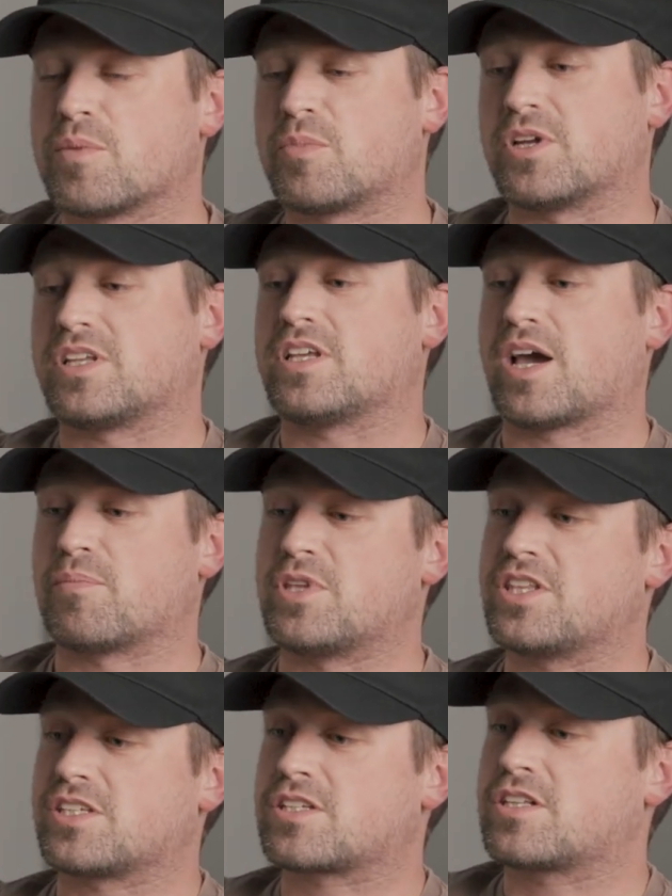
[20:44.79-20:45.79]
But yeah, I'm
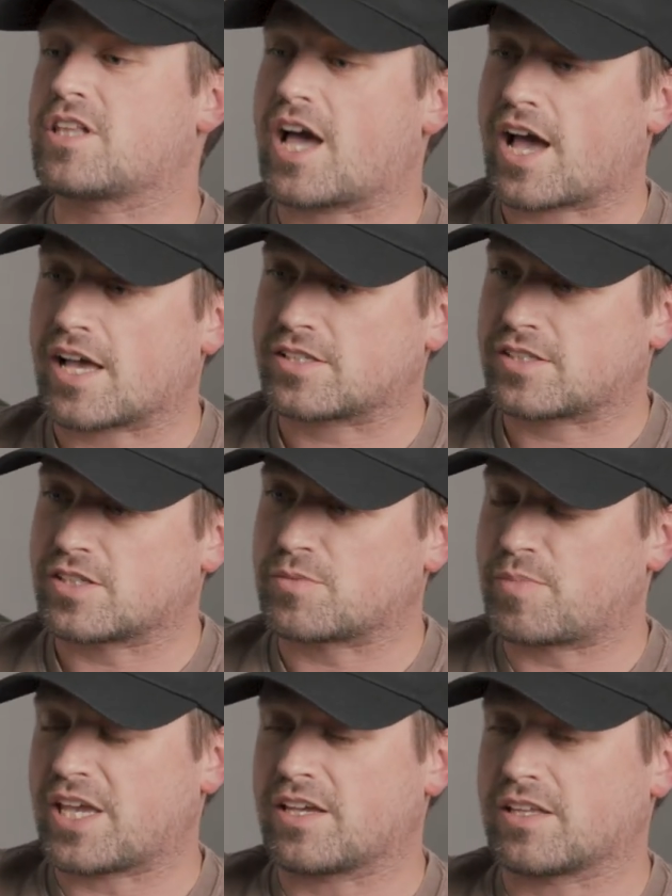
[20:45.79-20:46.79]
in this class,
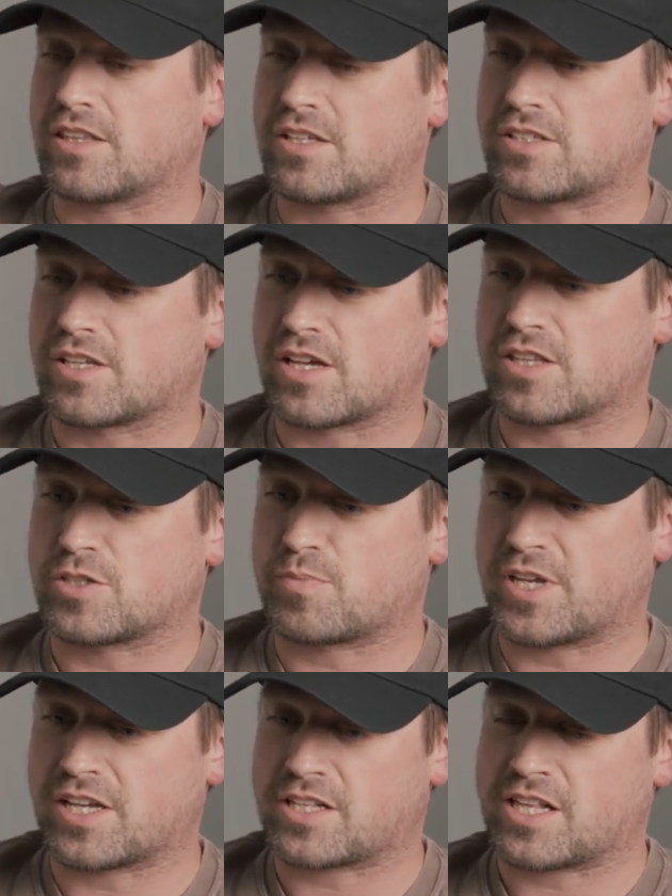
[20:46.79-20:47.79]
this
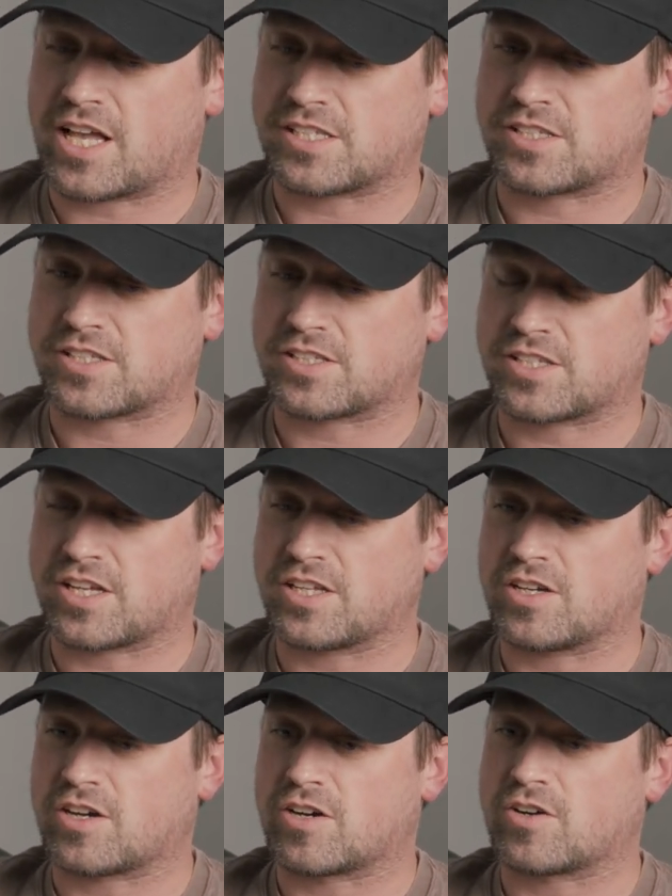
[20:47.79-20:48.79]
band class is a
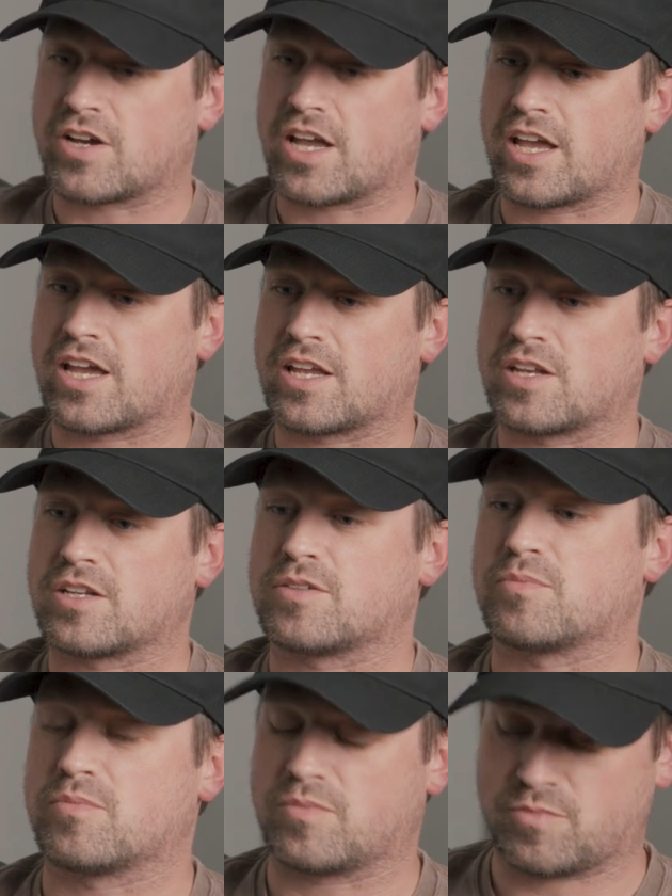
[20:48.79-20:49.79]
study hall, and
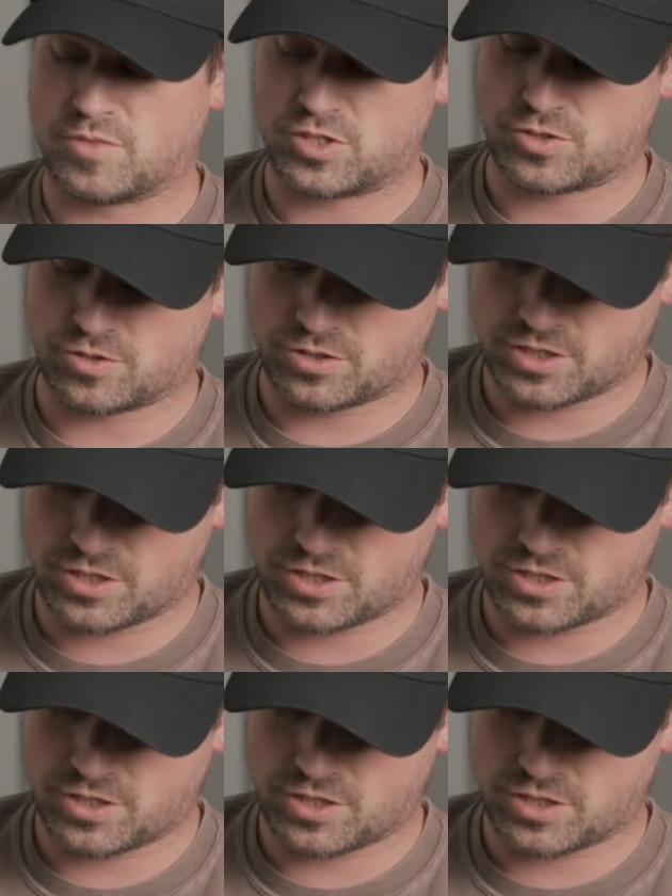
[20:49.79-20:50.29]
Mr.